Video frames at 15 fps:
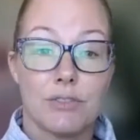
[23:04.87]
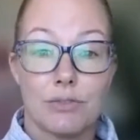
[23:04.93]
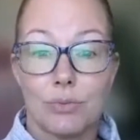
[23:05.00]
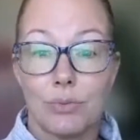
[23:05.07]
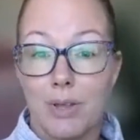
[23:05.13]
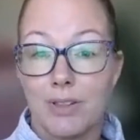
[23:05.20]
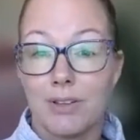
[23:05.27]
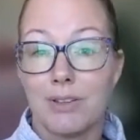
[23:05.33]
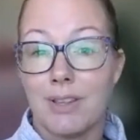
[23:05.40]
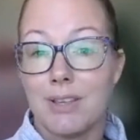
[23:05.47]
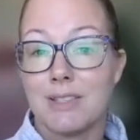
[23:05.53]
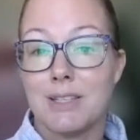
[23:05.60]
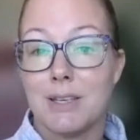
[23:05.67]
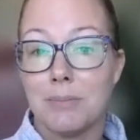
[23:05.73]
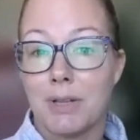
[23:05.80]
of whether they
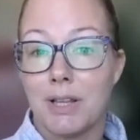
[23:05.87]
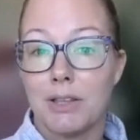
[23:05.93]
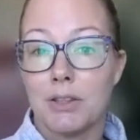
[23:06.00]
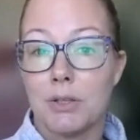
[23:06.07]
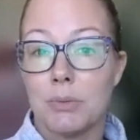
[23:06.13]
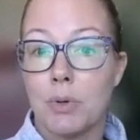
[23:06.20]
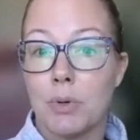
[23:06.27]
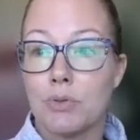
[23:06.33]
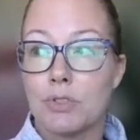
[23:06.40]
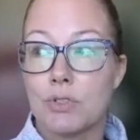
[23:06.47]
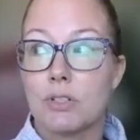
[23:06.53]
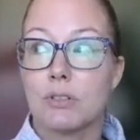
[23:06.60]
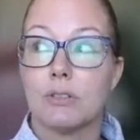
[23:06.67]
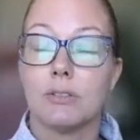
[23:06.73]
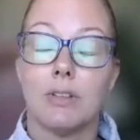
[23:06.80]
seem like the
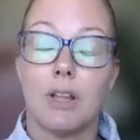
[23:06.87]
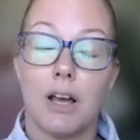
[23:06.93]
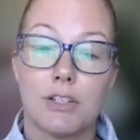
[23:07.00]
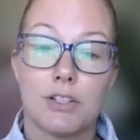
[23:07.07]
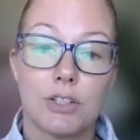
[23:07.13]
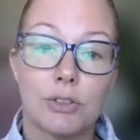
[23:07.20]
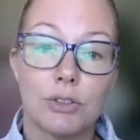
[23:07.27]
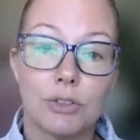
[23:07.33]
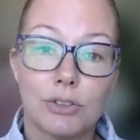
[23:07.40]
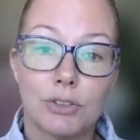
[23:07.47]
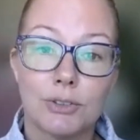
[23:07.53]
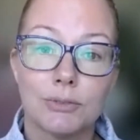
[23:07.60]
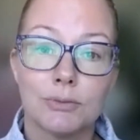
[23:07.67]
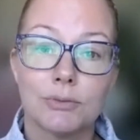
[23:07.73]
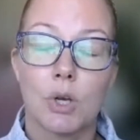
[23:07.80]
most
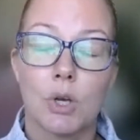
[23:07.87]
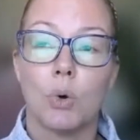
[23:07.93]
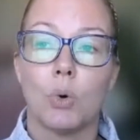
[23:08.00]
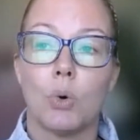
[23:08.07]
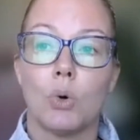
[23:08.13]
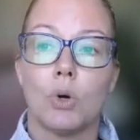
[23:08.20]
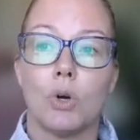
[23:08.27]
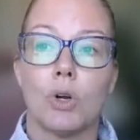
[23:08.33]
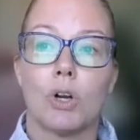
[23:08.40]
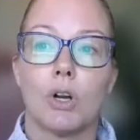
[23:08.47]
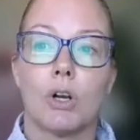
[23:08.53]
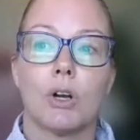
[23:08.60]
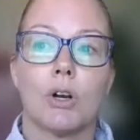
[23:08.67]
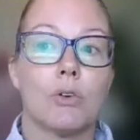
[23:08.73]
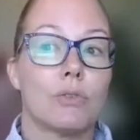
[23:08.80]
logical
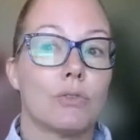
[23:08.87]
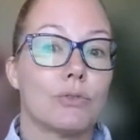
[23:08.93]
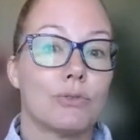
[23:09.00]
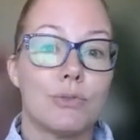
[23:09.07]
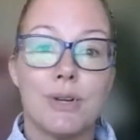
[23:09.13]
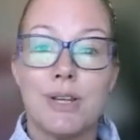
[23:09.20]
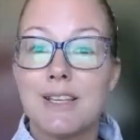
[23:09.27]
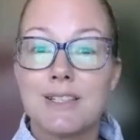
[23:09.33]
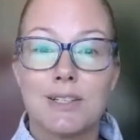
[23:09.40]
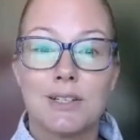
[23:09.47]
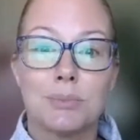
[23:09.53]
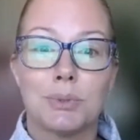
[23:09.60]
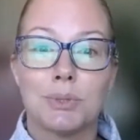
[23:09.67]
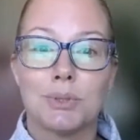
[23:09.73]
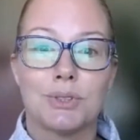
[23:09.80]
or
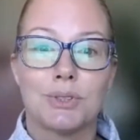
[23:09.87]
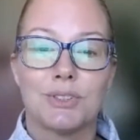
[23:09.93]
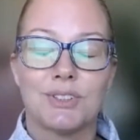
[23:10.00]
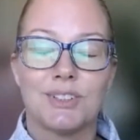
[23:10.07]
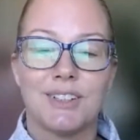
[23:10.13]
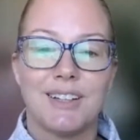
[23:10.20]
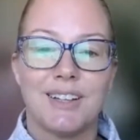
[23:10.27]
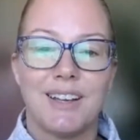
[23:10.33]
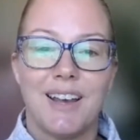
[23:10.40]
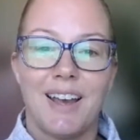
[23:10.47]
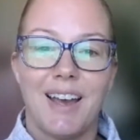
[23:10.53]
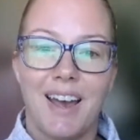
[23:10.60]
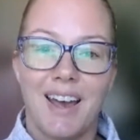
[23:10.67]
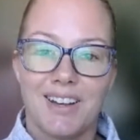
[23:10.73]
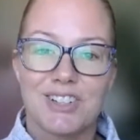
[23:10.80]
reasonable
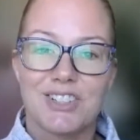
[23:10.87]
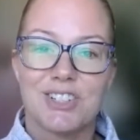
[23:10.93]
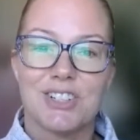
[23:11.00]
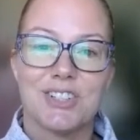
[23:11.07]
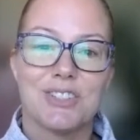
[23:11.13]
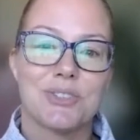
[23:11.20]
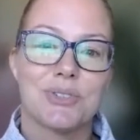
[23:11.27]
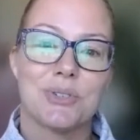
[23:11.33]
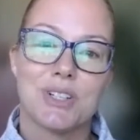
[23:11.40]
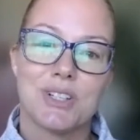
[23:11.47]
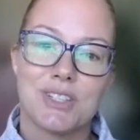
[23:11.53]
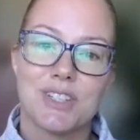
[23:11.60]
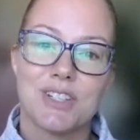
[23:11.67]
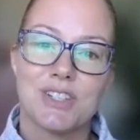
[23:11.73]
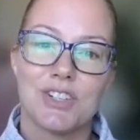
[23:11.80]
actions or
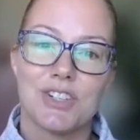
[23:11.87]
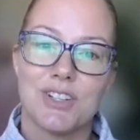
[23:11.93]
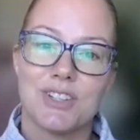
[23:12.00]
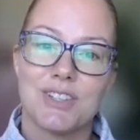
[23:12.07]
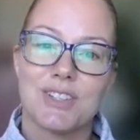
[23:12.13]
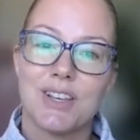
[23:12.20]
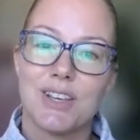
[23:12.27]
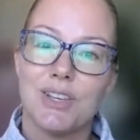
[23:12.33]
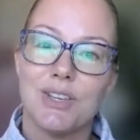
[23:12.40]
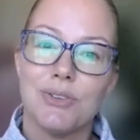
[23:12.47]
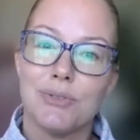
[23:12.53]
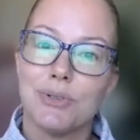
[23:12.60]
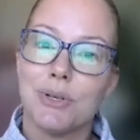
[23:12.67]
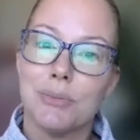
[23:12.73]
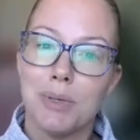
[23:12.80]
decisions that
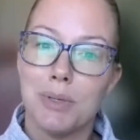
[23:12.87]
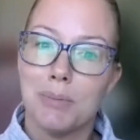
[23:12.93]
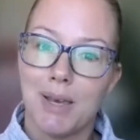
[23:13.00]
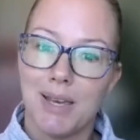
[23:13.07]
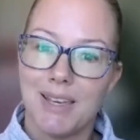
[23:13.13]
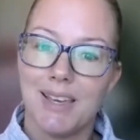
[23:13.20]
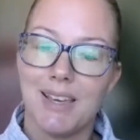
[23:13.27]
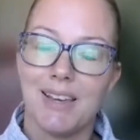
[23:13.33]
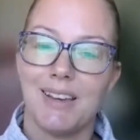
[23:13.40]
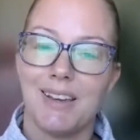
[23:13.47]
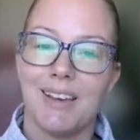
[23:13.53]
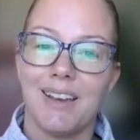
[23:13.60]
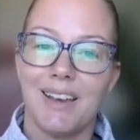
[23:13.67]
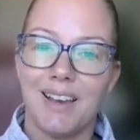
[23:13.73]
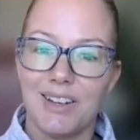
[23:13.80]
you could be
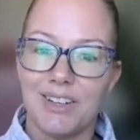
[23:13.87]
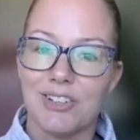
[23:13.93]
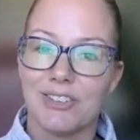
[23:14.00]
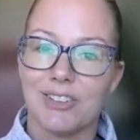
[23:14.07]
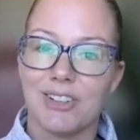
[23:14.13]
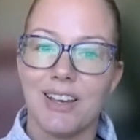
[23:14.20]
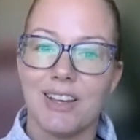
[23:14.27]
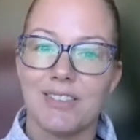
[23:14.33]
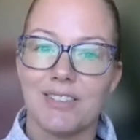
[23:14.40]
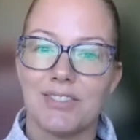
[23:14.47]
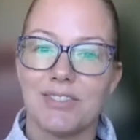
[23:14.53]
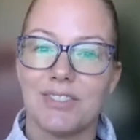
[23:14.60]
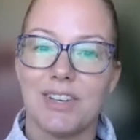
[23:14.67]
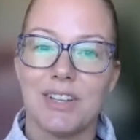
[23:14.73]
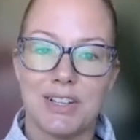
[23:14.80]
making in your life
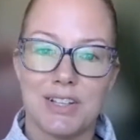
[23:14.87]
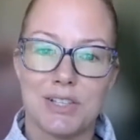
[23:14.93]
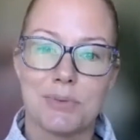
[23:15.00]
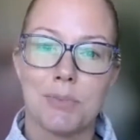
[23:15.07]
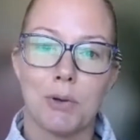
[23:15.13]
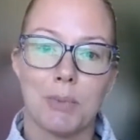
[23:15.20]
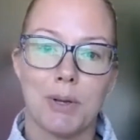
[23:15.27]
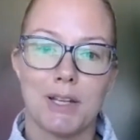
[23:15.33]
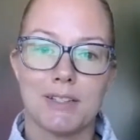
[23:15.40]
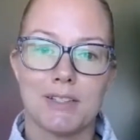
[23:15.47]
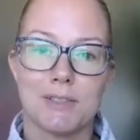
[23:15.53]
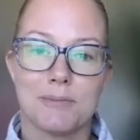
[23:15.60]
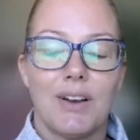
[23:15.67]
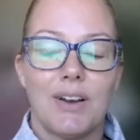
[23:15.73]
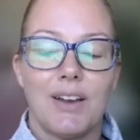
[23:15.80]
in this moment.